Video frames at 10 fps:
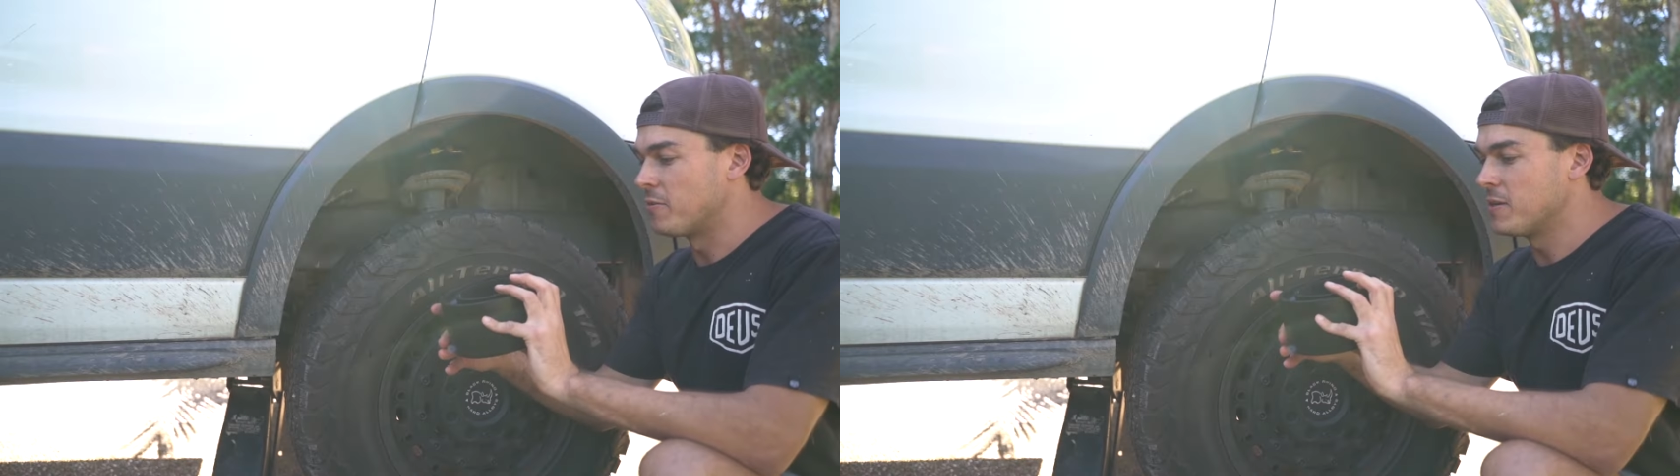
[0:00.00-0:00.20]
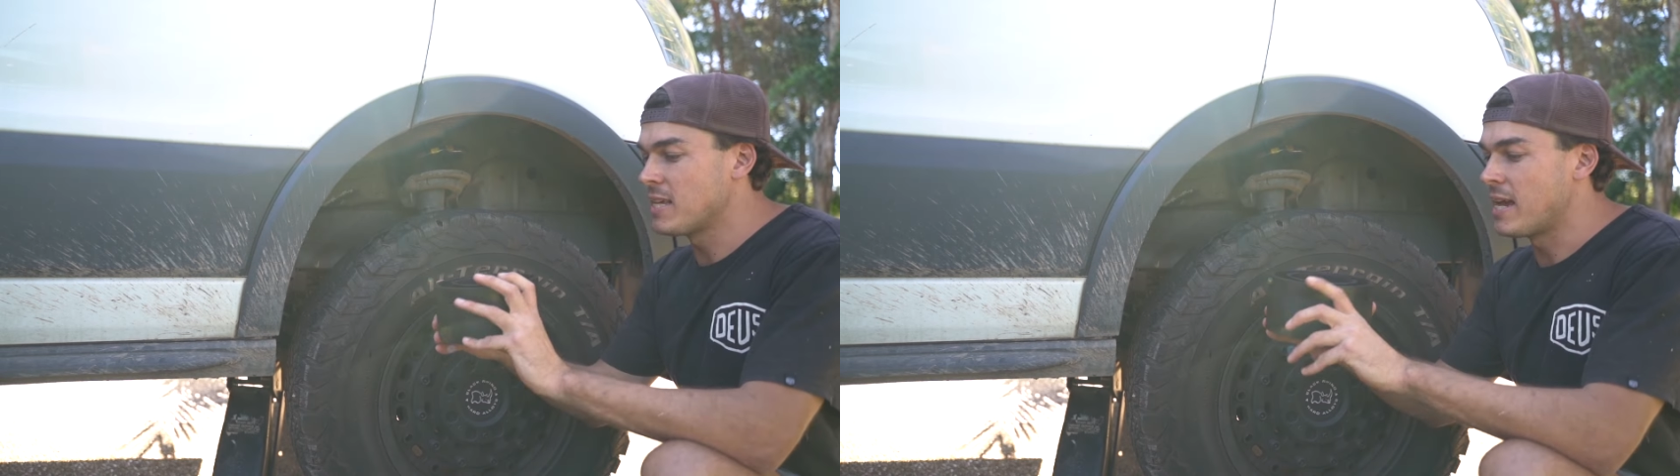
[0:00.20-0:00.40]

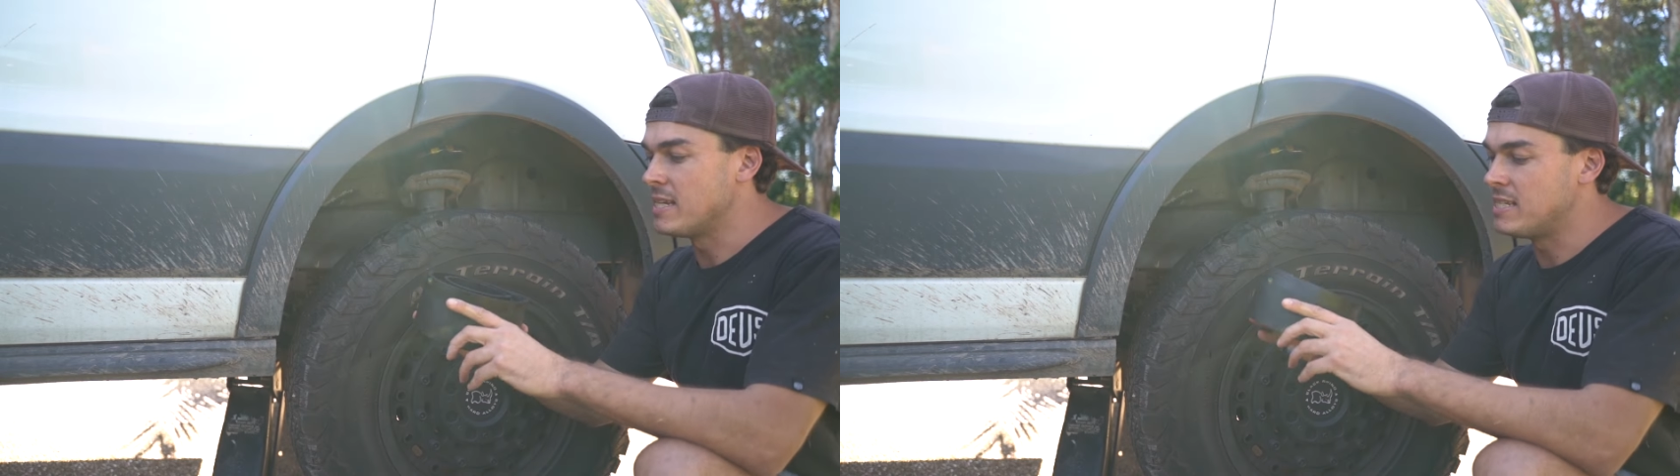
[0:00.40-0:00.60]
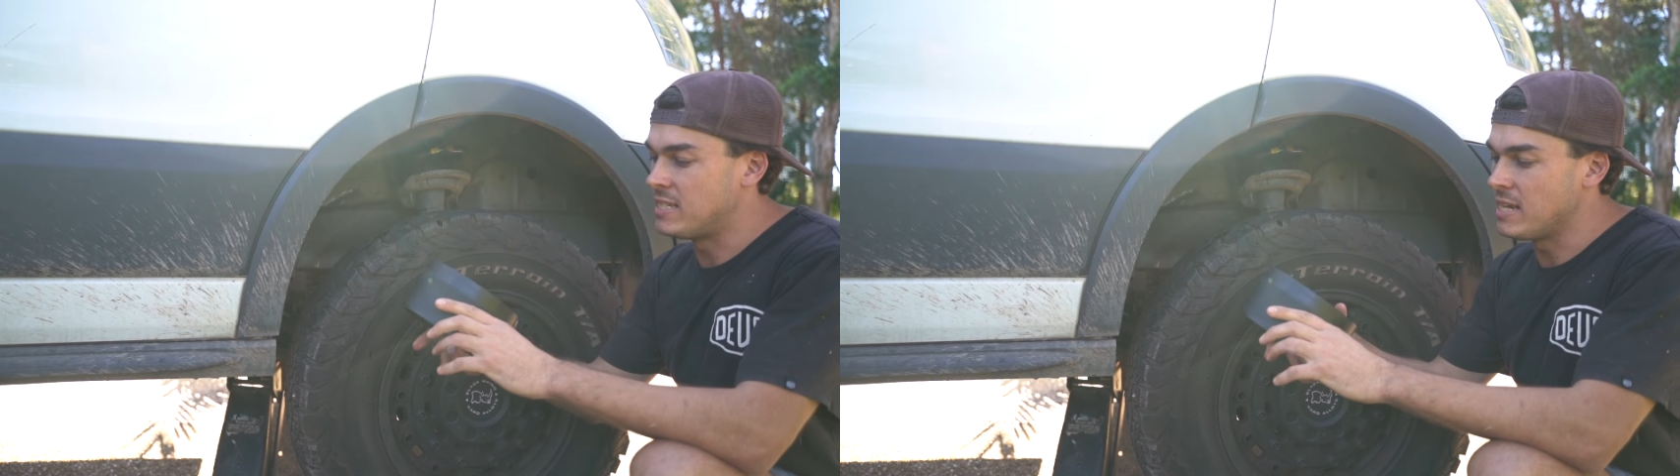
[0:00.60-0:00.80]
There is
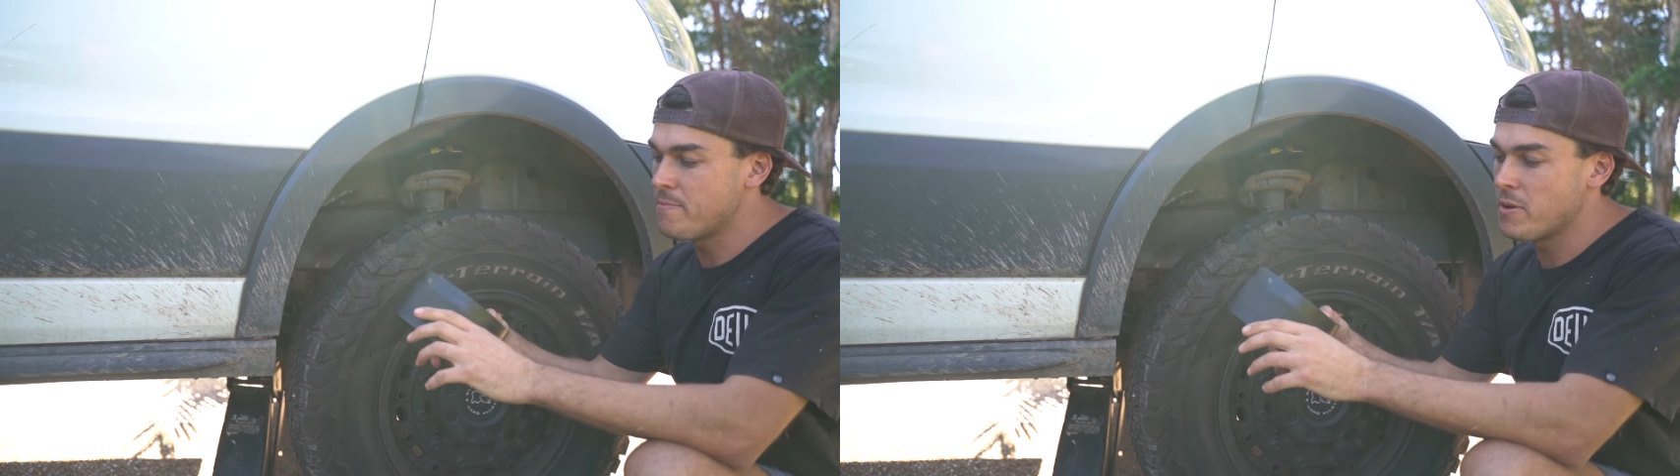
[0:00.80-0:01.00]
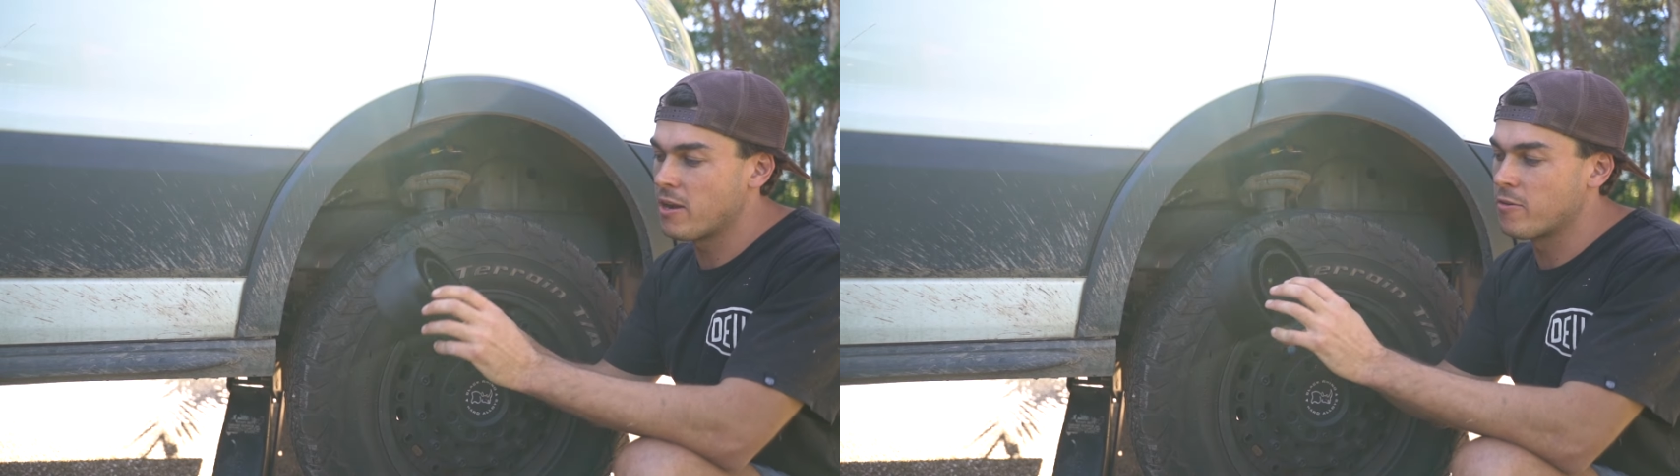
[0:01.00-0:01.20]
a
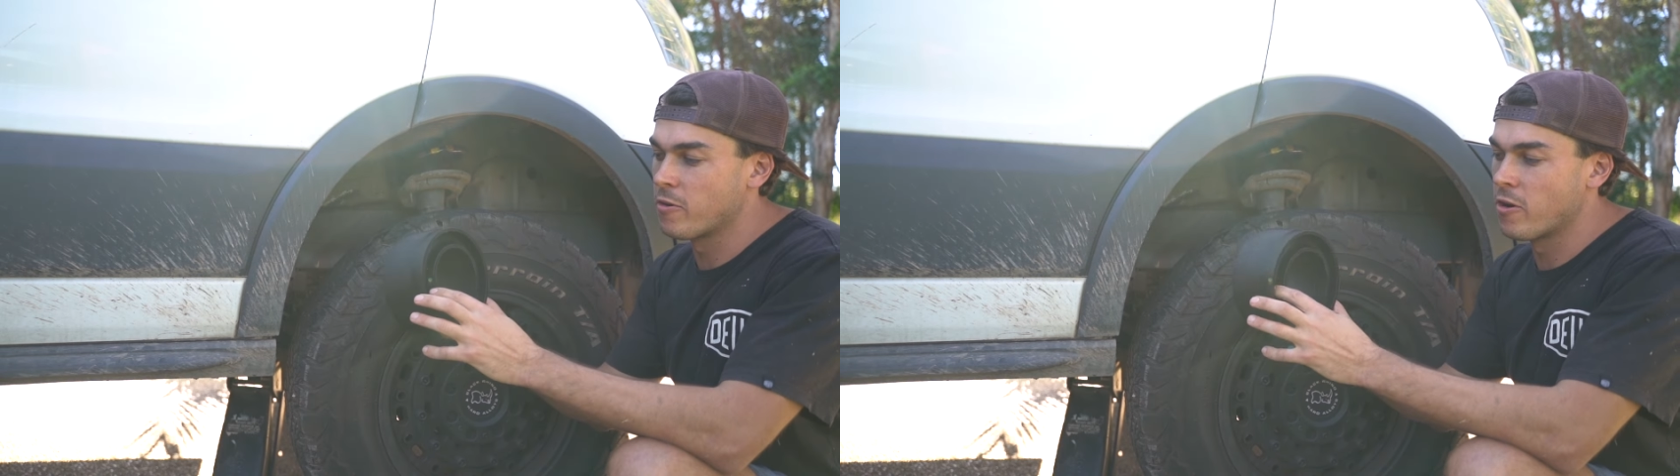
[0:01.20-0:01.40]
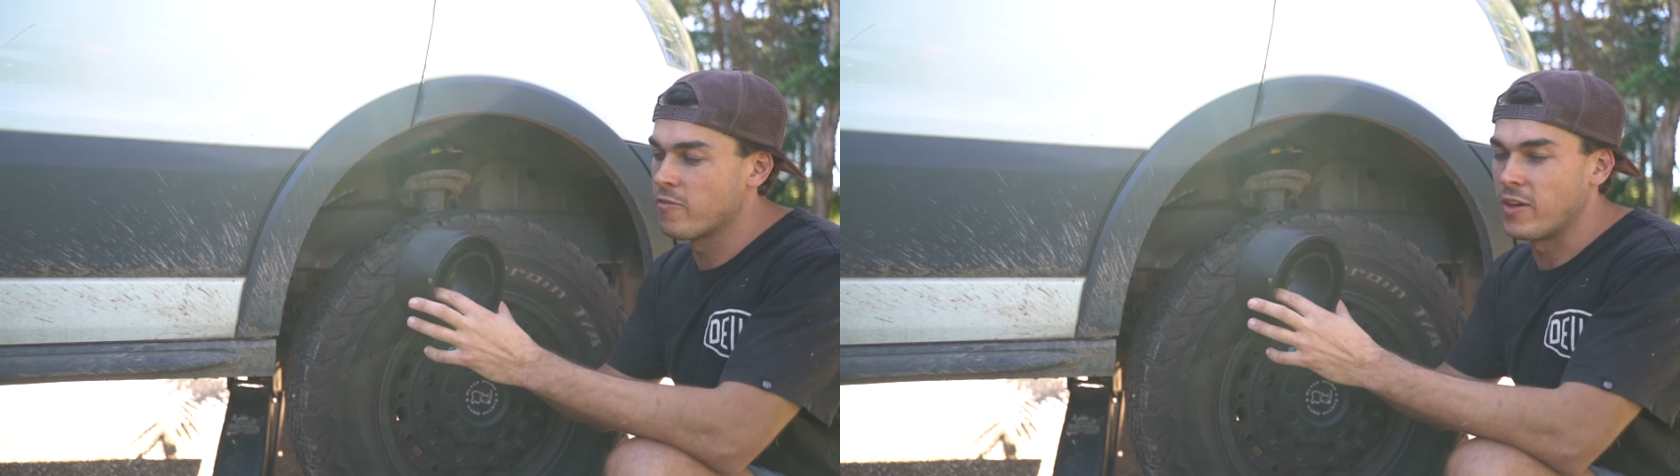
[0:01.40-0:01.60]
deeper
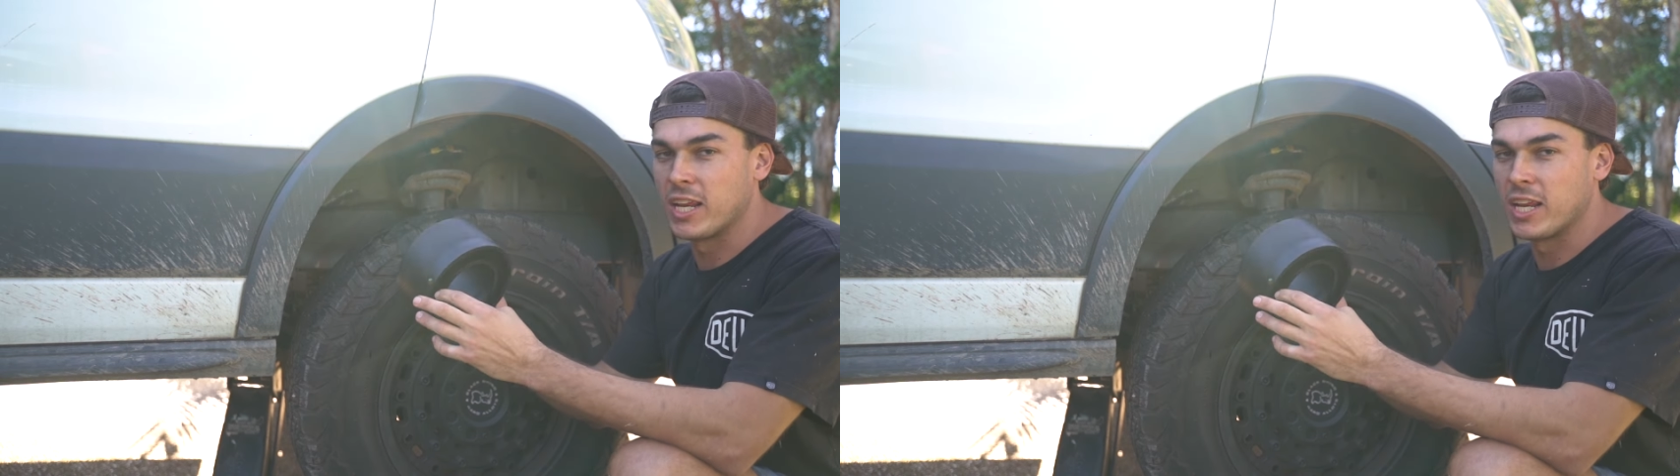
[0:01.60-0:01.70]
groove